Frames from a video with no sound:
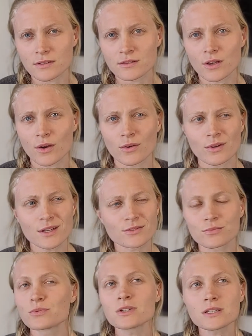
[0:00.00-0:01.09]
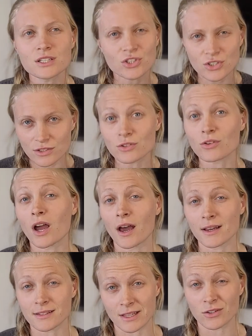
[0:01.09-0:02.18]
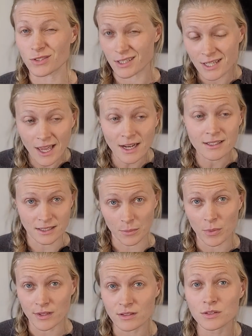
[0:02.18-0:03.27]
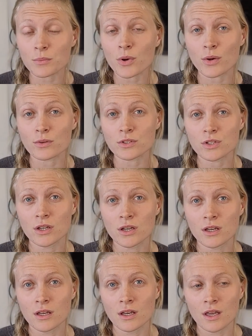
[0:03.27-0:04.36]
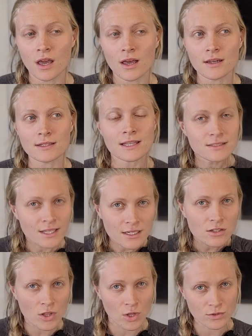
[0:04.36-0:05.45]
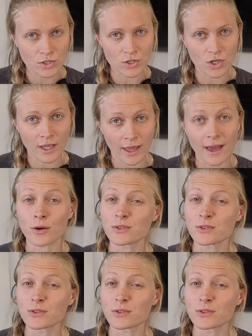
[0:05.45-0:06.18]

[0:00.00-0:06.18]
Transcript: so it's really just your eyes that are detecting the bus's approach. Let's take a closer look at how